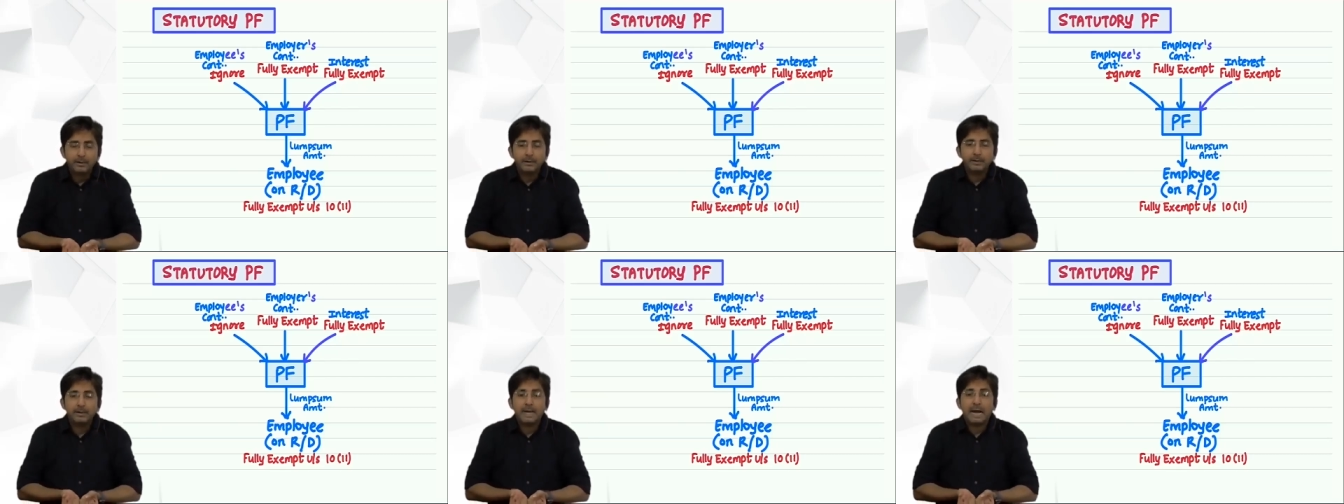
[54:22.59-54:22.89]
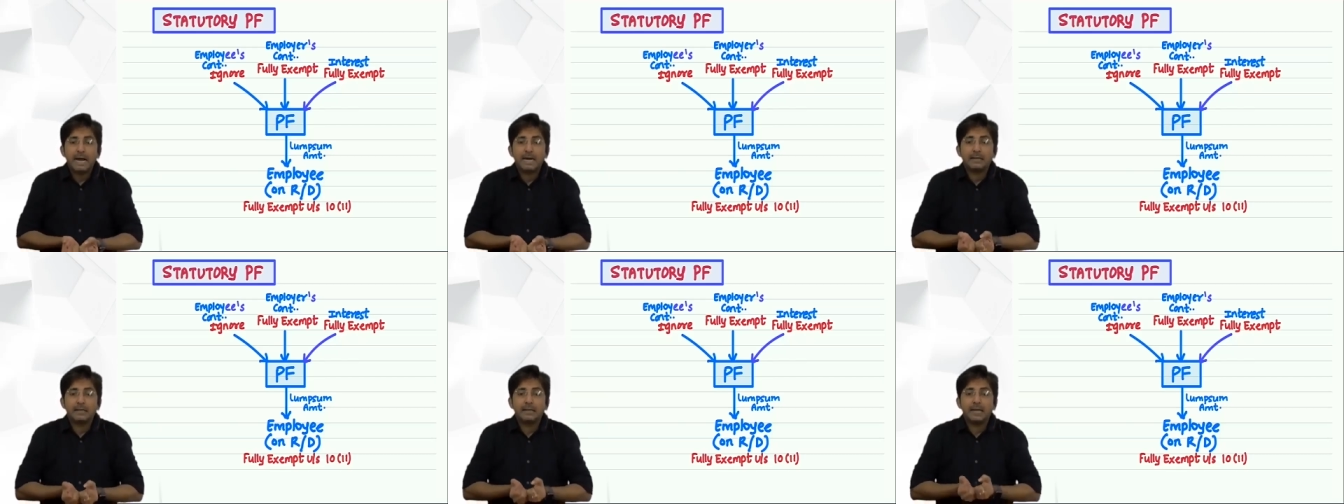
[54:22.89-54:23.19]

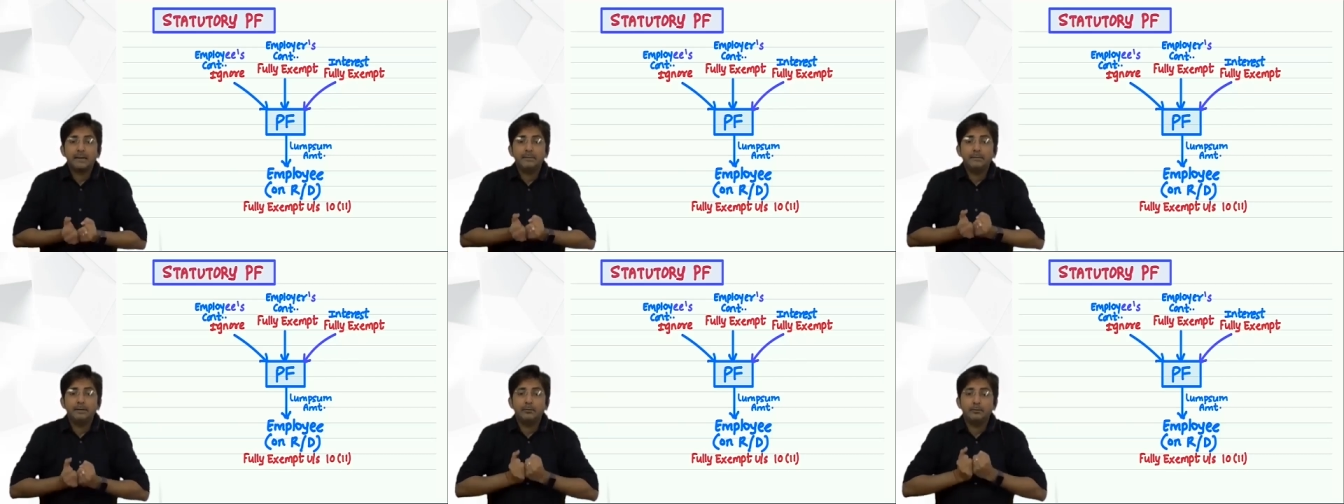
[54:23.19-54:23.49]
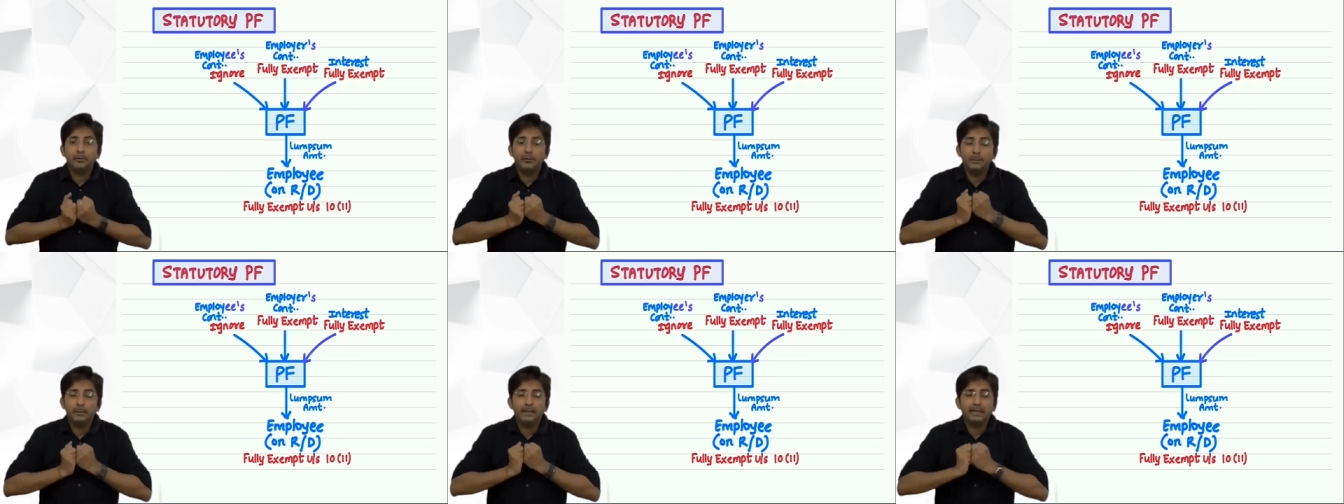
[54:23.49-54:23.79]
That time
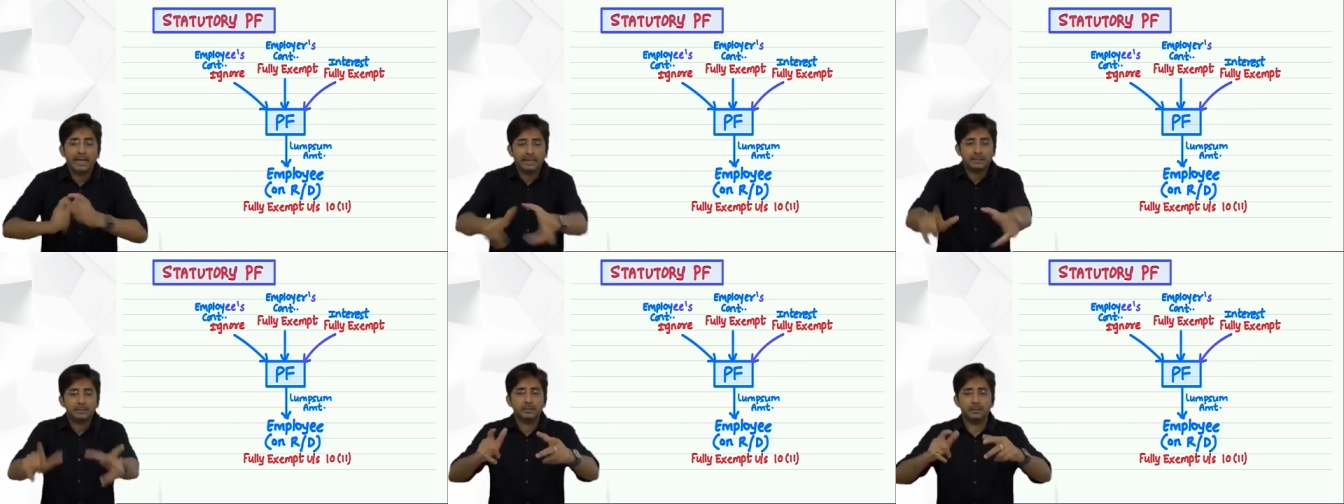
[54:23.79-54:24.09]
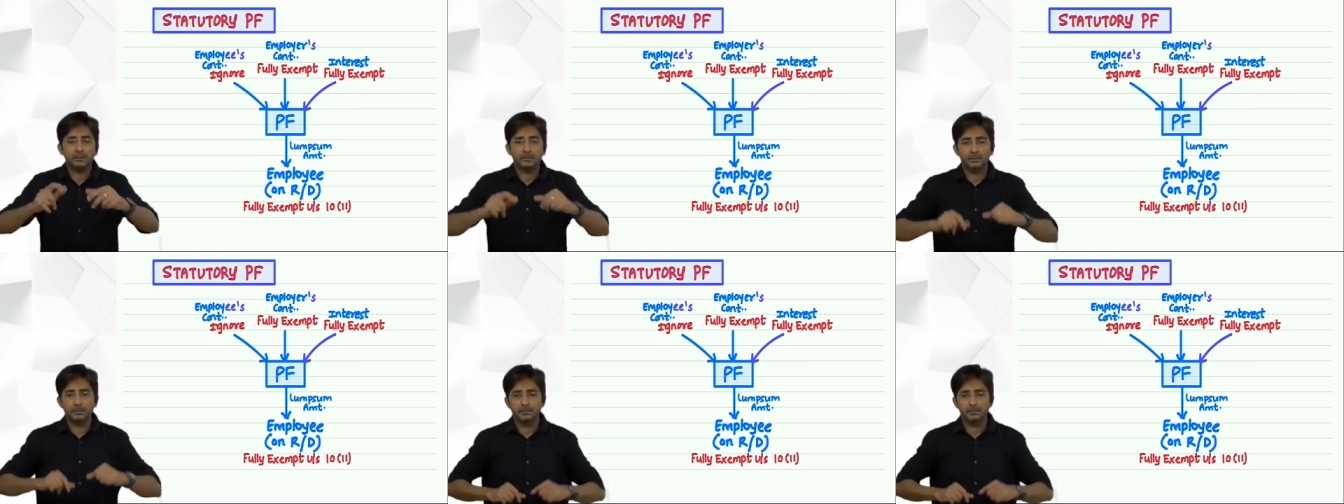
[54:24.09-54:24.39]
it will be
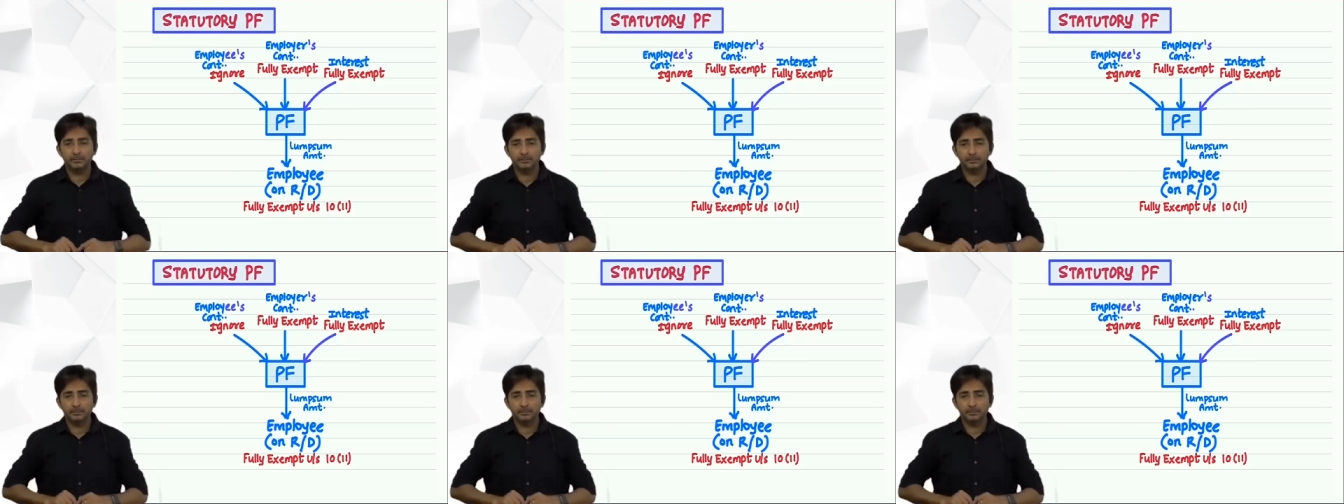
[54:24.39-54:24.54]
taxable.